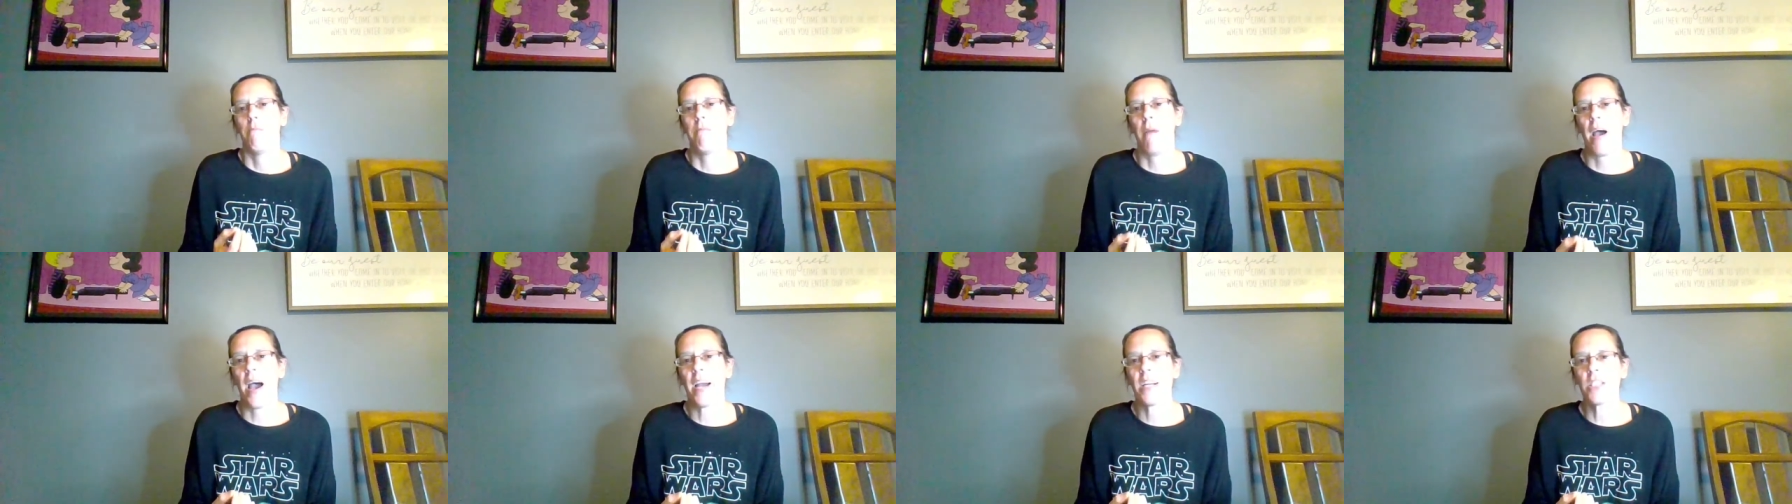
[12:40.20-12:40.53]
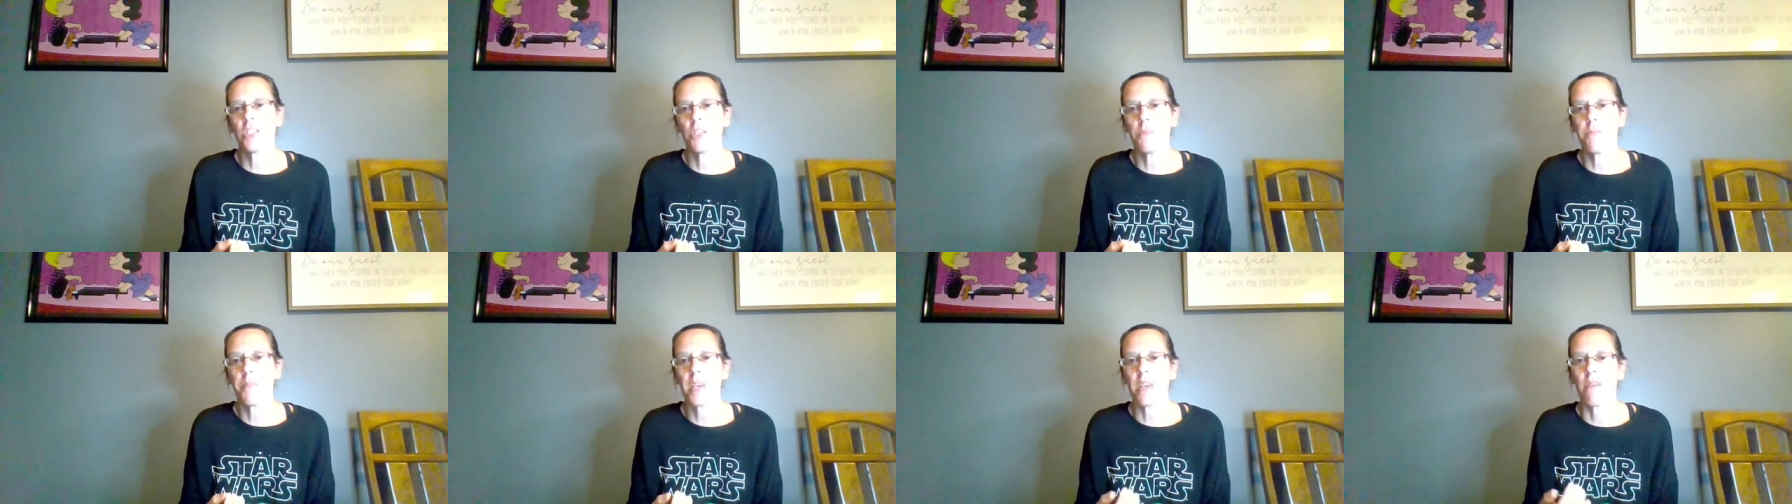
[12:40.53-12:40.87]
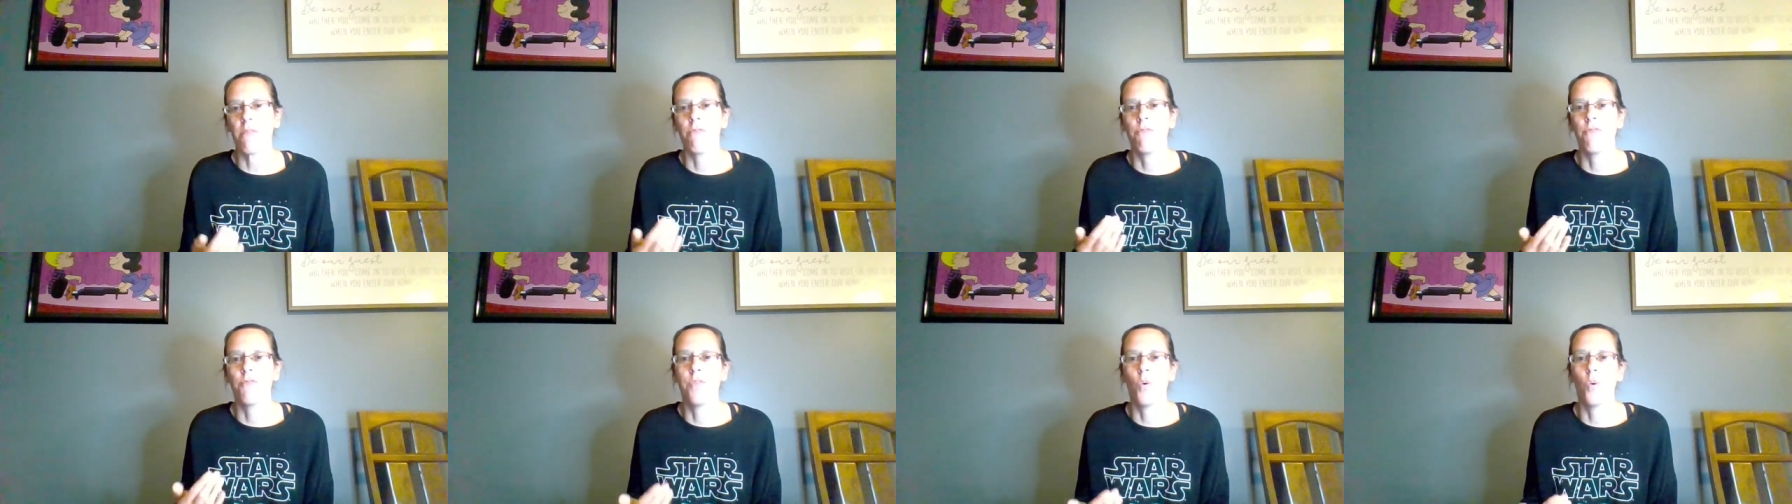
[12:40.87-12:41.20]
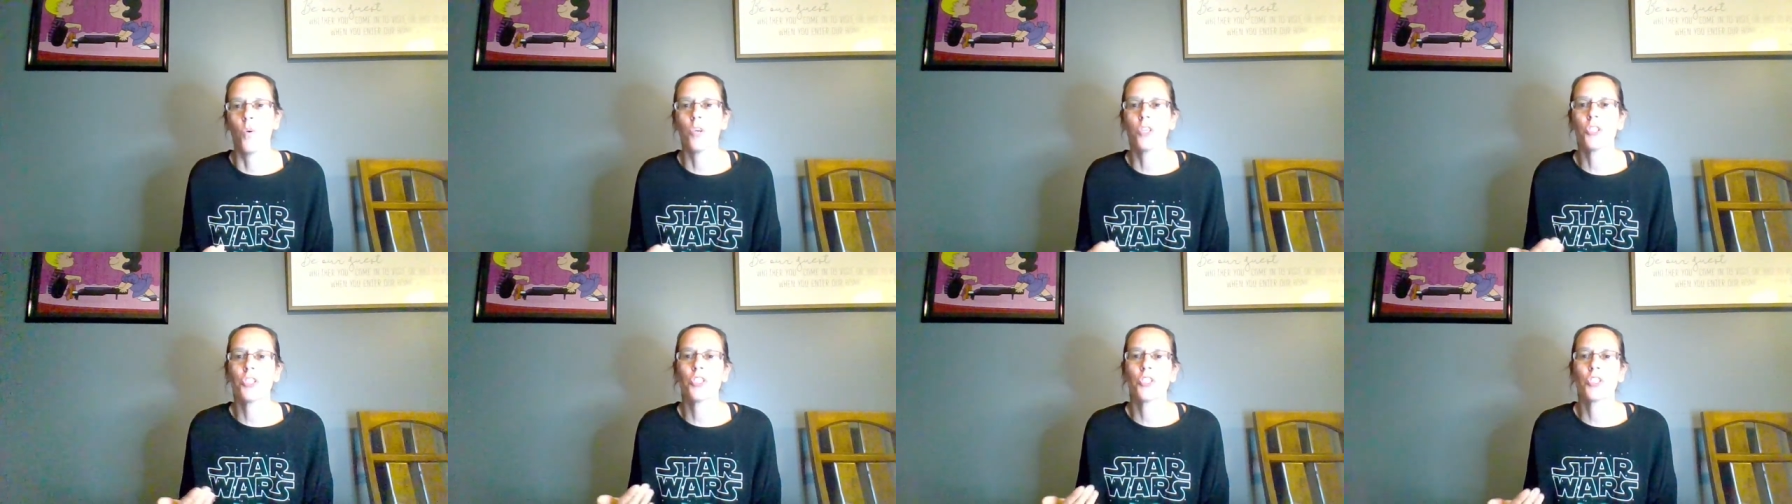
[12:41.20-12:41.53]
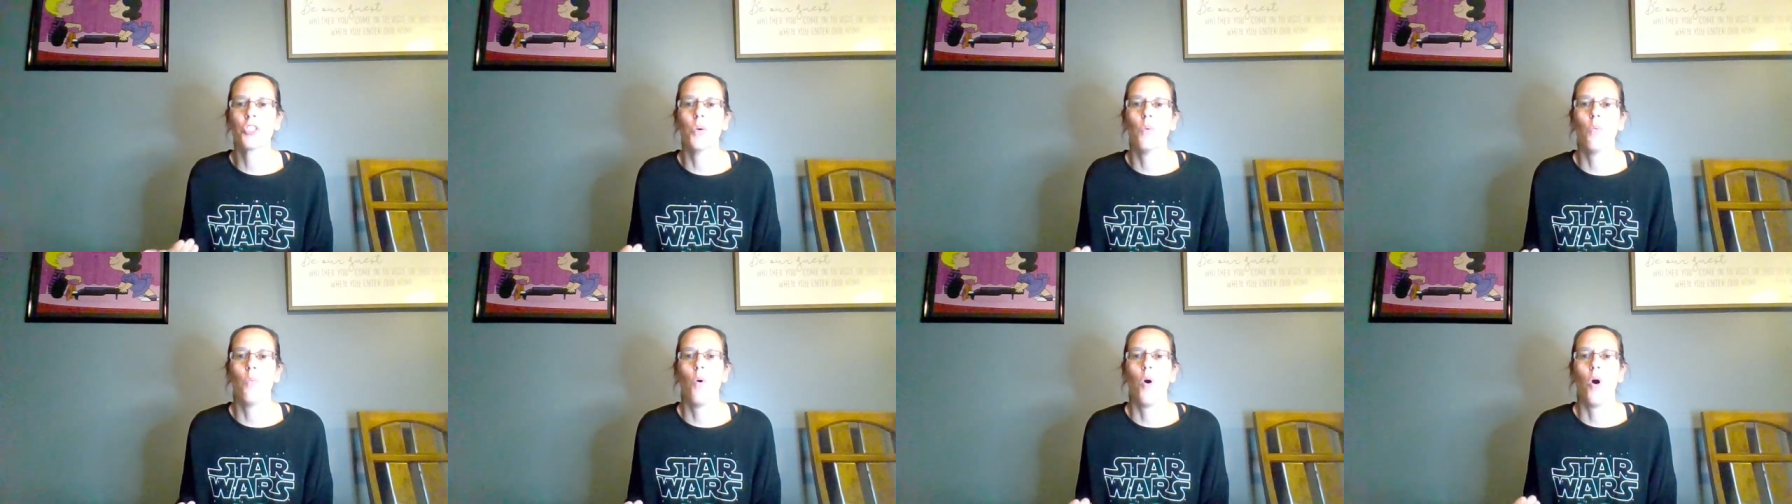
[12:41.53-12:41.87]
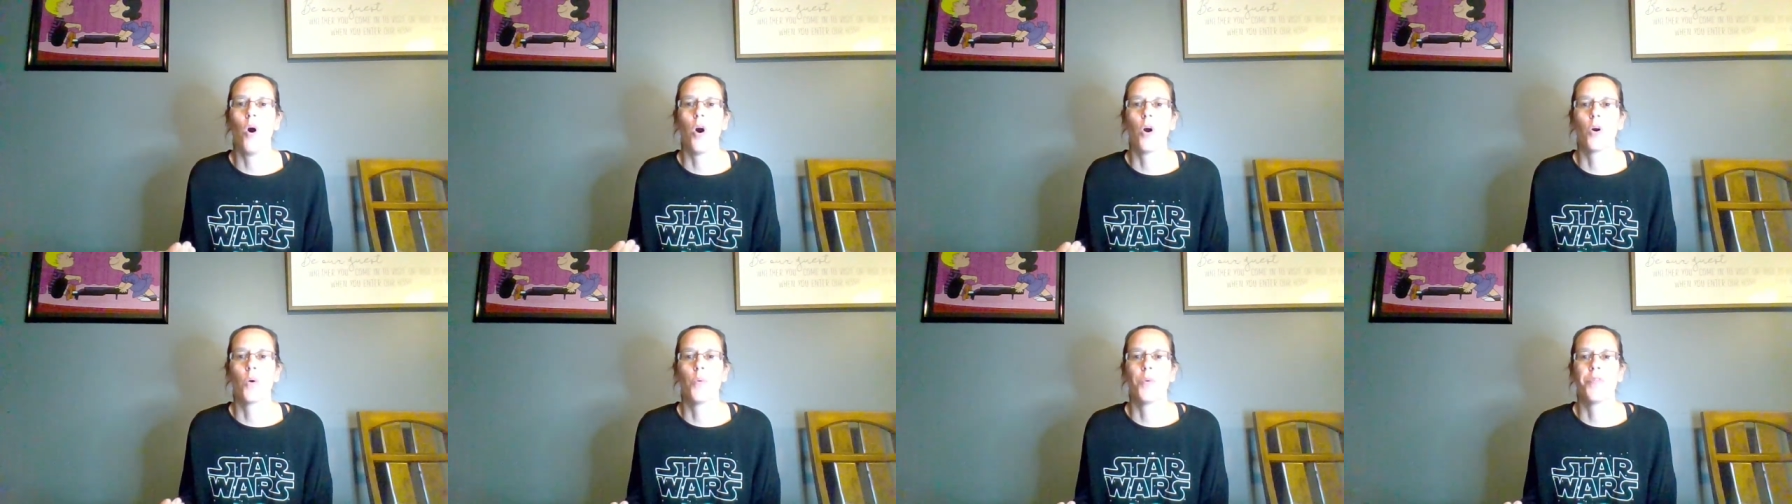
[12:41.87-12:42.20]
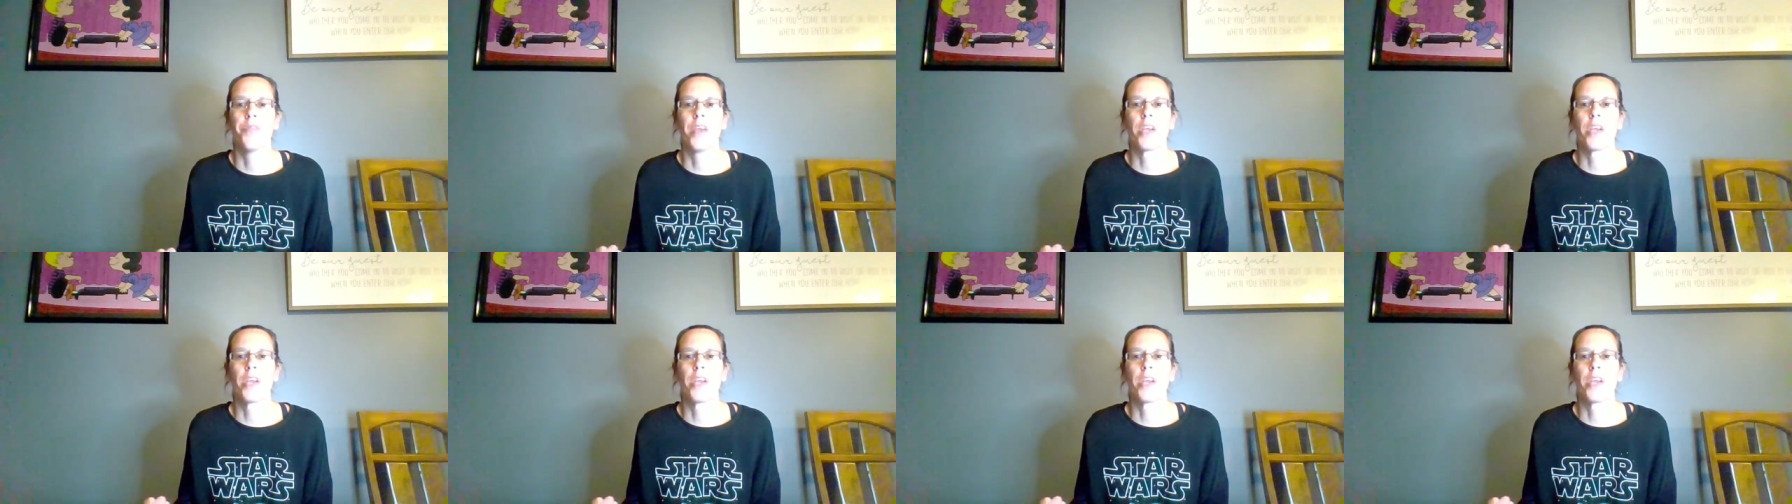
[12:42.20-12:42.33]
Imagine being forced to walk